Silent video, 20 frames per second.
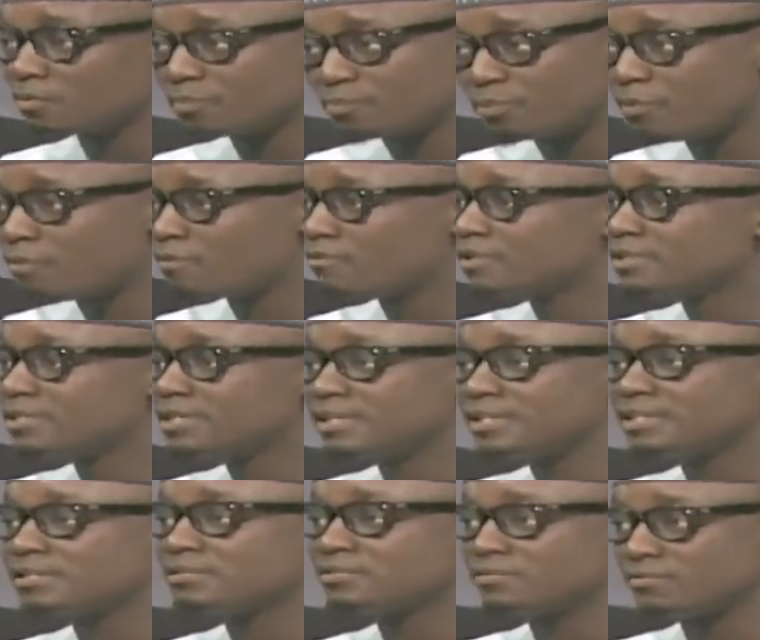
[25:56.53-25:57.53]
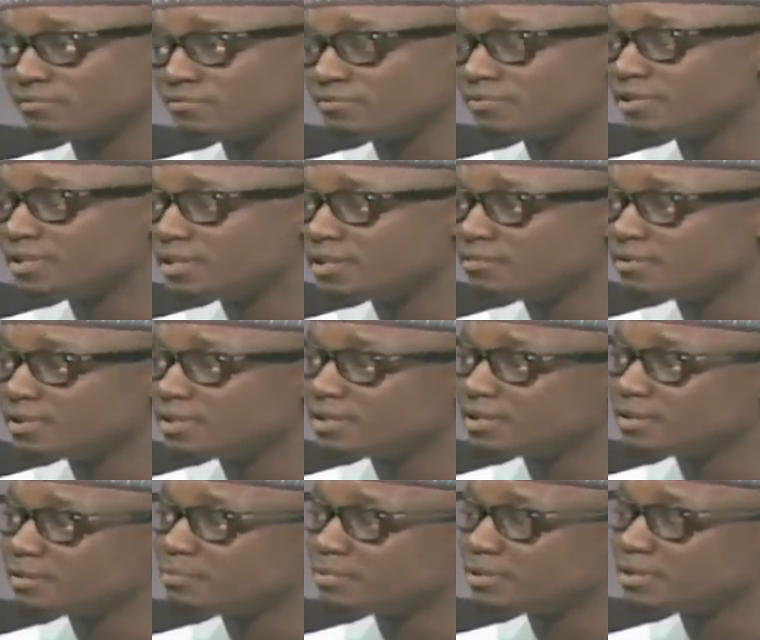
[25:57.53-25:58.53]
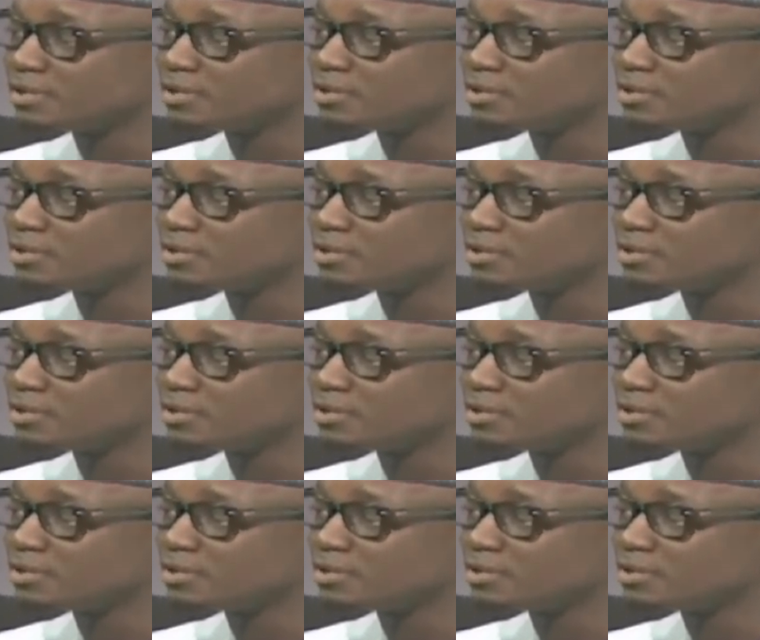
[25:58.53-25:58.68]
Poverty is really, really a big